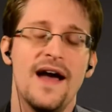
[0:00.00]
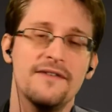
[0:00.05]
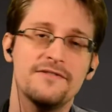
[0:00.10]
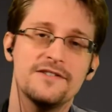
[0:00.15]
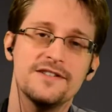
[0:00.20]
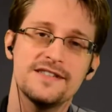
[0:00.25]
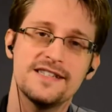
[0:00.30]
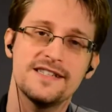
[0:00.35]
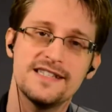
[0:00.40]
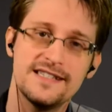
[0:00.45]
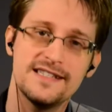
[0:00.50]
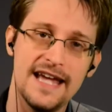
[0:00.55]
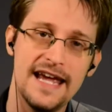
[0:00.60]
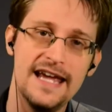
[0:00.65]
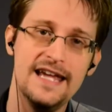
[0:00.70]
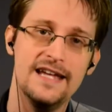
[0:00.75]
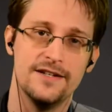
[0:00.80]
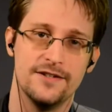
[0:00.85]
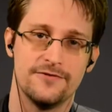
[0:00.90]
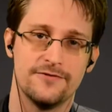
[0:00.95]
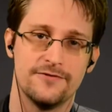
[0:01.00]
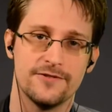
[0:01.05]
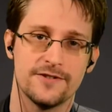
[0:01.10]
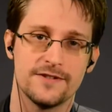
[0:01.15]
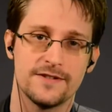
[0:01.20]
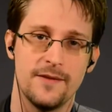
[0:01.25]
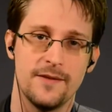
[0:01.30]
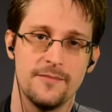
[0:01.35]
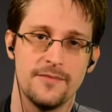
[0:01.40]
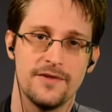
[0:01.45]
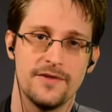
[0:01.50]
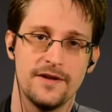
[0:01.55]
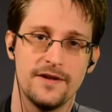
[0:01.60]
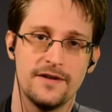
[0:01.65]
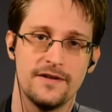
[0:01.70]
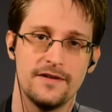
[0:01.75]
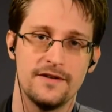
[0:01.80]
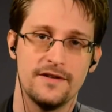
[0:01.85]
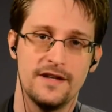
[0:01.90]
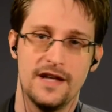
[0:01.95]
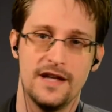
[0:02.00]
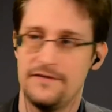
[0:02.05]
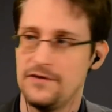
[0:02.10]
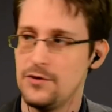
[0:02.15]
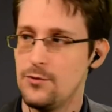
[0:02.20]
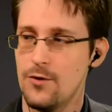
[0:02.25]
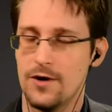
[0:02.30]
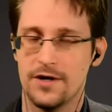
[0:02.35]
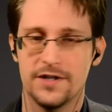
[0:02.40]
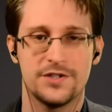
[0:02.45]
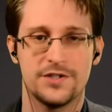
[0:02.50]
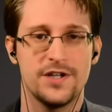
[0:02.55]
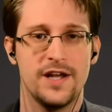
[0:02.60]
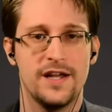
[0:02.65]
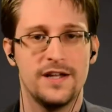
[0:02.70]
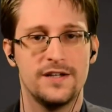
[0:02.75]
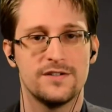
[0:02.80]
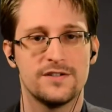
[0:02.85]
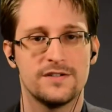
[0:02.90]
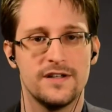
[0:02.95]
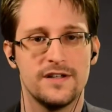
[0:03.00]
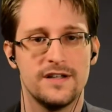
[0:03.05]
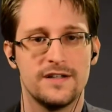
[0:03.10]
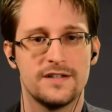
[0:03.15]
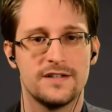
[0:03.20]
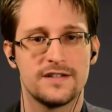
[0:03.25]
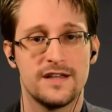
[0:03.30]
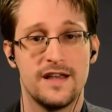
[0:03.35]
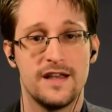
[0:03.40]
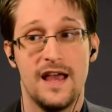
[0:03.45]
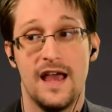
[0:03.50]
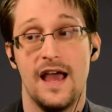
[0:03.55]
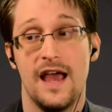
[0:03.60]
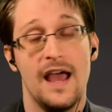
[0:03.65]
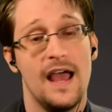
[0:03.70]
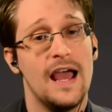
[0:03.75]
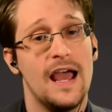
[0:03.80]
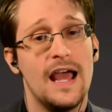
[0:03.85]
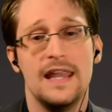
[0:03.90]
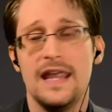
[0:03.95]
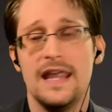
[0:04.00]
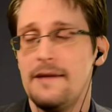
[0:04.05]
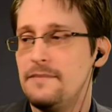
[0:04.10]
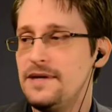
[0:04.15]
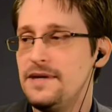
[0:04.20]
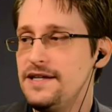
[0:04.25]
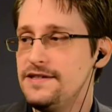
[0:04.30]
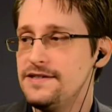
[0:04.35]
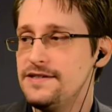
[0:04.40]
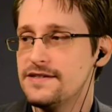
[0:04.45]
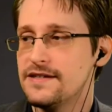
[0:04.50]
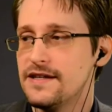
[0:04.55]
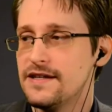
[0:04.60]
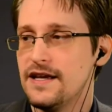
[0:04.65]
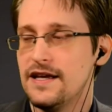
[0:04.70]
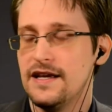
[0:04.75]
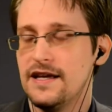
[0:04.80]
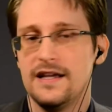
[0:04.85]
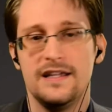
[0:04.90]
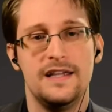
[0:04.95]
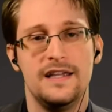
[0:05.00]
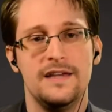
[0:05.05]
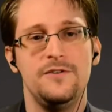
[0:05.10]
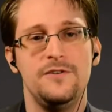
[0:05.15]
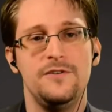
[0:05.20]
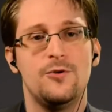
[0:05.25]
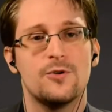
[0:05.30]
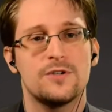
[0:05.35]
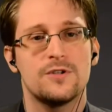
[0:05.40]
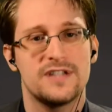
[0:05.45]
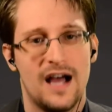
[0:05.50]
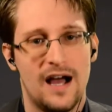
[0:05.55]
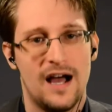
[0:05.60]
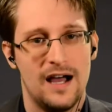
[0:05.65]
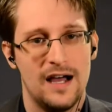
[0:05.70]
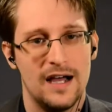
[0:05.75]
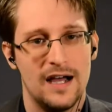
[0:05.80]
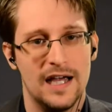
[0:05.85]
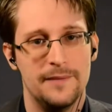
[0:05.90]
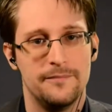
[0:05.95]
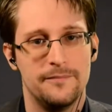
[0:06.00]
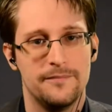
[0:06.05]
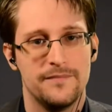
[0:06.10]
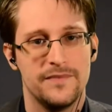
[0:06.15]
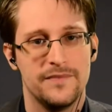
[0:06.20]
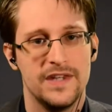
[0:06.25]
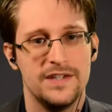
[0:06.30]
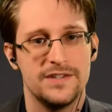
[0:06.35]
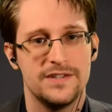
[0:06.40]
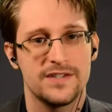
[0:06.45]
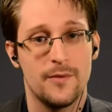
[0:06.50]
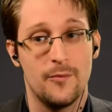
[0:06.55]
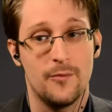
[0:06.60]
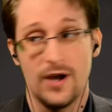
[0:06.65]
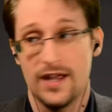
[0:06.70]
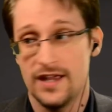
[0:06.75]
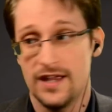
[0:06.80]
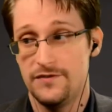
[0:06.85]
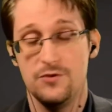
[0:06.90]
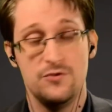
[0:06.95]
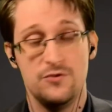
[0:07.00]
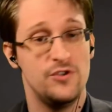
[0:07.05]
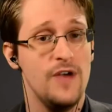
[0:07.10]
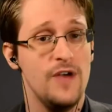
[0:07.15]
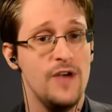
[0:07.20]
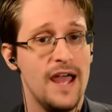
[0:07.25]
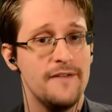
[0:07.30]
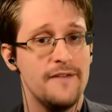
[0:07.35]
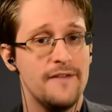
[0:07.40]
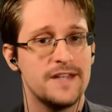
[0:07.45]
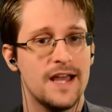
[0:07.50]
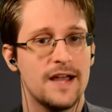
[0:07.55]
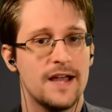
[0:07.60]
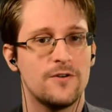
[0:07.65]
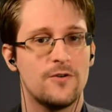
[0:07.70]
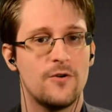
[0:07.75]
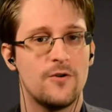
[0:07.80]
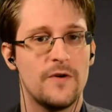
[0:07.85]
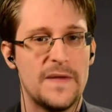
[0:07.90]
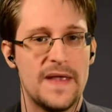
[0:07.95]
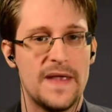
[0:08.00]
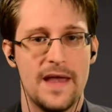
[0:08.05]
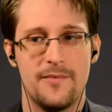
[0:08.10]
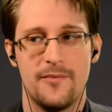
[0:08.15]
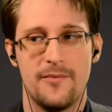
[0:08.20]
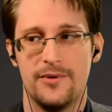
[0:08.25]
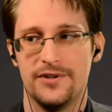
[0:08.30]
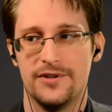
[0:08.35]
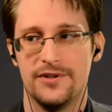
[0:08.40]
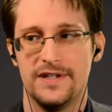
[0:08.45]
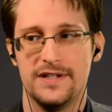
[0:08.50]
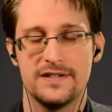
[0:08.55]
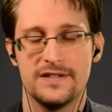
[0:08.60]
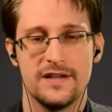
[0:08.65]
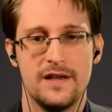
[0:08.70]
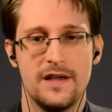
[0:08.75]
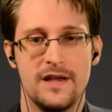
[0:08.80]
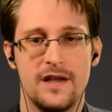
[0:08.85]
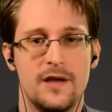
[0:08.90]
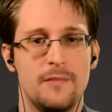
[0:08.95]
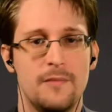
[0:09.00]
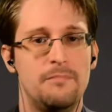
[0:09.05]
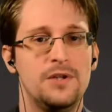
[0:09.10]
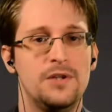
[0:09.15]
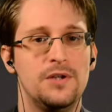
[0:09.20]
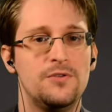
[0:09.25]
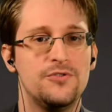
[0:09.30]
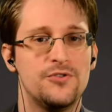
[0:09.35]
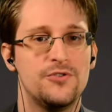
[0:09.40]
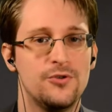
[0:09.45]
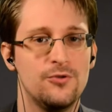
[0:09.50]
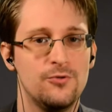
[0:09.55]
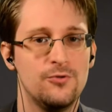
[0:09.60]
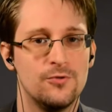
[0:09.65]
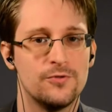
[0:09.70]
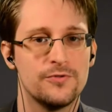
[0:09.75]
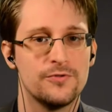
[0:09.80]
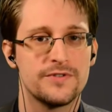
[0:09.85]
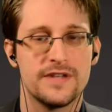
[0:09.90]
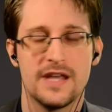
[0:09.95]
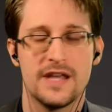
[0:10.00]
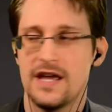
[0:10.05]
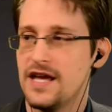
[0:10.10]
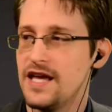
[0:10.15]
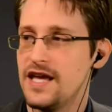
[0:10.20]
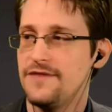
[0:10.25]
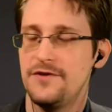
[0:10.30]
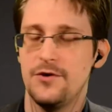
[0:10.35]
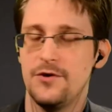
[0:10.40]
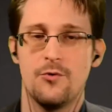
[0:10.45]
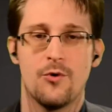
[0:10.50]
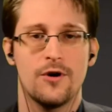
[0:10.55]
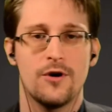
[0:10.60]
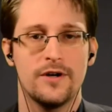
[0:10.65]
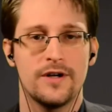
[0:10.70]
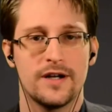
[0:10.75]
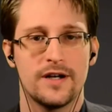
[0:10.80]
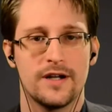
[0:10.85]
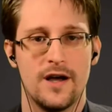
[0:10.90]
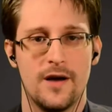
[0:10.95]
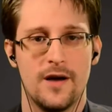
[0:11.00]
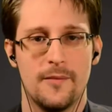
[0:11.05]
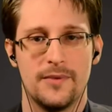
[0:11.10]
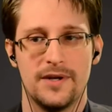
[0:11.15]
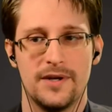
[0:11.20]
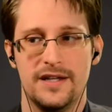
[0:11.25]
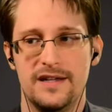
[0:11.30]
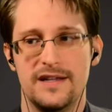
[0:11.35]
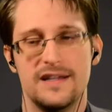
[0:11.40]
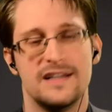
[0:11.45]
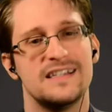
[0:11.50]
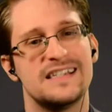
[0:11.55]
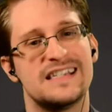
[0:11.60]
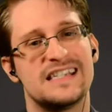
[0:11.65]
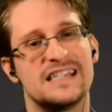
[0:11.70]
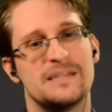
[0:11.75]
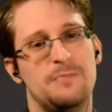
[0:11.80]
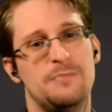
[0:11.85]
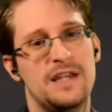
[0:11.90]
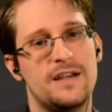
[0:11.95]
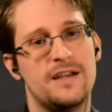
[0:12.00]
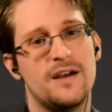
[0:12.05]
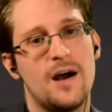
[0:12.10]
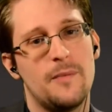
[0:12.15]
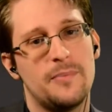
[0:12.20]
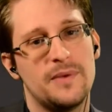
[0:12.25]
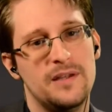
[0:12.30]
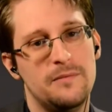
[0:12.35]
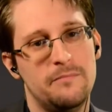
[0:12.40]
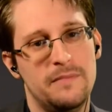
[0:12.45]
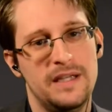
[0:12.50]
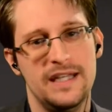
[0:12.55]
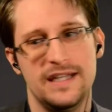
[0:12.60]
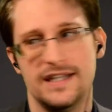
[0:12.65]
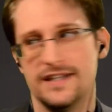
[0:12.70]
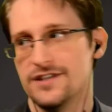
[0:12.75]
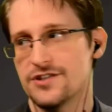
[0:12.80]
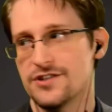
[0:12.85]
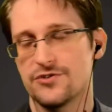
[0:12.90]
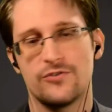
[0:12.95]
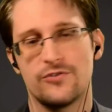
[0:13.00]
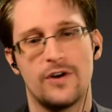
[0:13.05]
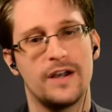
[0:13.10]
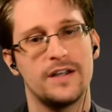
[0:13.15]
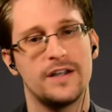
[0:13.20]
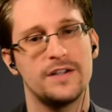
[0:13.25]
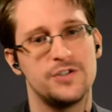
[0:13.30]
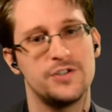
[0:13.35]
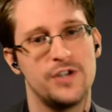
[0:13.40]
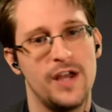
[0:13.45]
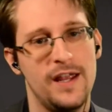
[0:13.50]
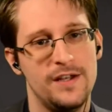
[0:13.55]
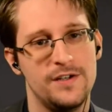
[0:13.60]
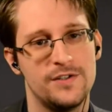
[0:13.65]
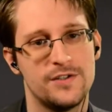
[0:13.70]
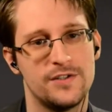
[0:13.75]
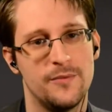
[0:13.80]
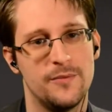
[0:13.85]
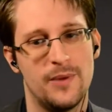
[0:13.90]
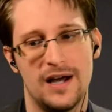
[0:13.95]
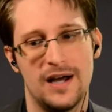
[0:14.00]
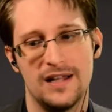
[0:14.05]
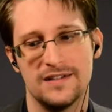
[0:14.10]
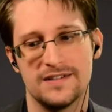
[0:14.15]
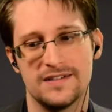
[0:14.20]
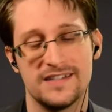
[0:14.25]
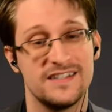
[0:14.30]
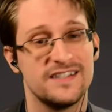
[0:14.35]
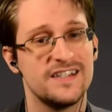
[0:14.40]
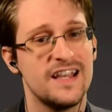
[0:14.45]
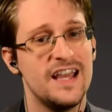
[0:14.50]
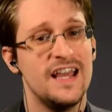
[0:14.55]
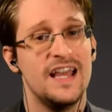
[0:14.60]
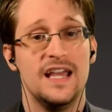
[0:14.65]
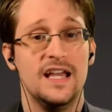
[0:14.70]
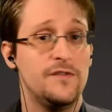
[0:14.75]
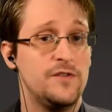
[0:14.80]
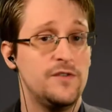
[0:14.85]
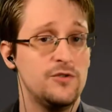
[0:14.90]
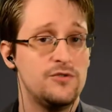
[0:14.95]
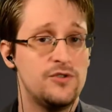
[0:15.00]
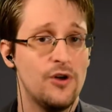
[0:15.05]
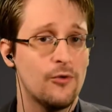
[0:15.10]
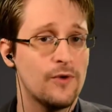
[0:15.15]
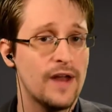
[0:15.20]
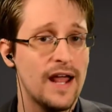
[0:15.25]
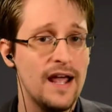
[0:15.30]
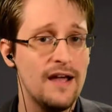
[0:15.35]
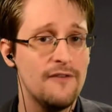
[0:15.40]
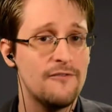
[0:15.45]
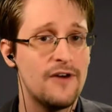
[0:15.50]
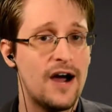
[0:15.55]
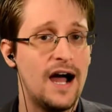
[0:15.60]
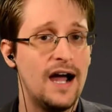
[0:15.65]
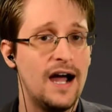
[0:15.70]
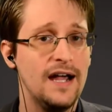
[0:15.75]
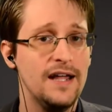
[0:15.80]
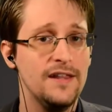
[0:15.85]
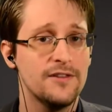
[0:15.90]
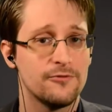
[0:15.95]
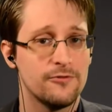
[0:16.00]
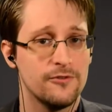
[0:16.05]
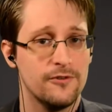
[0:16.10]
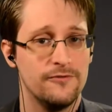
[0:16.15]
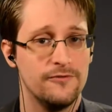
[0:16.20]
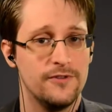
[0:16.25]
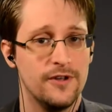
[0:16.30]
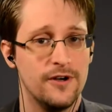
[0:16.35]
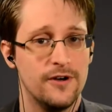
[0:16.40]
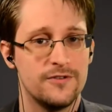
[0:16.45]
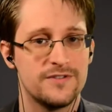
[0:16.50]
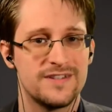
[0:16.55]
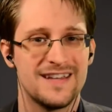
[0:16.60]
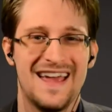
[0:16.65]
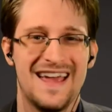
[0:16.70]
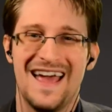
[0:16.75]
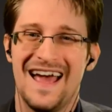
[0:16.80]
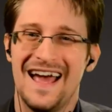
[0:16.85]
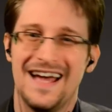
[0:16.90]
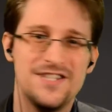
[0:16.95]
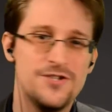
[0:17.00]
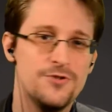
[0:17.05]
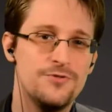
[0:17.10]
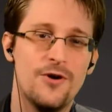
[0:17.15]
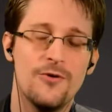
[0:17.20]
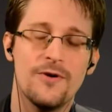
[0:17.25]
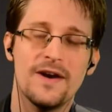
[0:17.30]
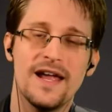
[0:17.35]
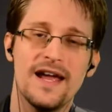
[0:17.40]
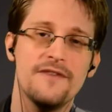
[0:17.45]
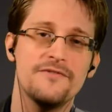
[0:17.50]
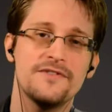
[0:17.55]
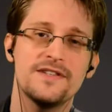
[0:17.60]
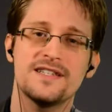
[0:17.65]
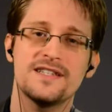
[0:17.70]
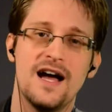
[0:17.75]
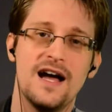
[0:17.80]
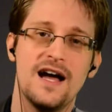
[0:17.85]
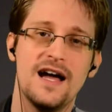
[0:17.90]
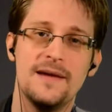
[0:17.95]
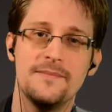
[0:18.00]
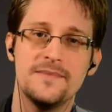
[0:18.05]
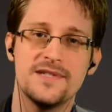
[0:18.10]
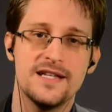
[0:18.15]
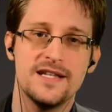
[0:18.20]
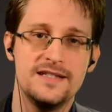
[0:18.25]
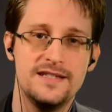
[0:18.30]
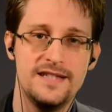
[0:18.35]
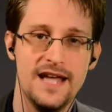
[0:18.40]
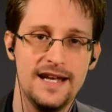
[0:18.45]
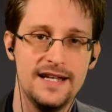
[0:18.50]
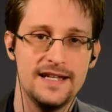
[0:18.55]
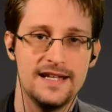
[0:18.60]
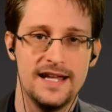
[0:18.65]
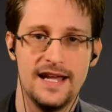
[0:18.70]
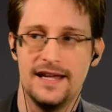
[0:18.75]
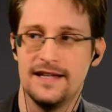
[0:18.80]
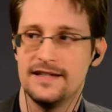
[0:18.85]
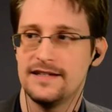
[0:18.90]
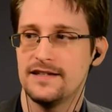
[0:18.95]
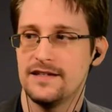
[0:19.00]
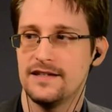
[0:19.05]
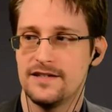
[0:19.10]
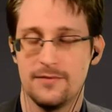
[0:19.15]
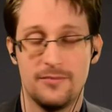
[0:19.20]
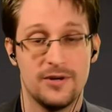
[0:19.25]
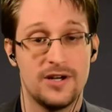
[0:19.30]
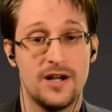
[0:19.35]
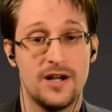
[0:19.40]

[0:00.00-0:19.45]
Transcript: You have to stand for something if you want to change things, and that means give your time in some way. If you do have technical capabilities, build tools. If you work at a company, speak up in meetings, try to change the policies. If you don't have either of those and you don't have the time to dedicate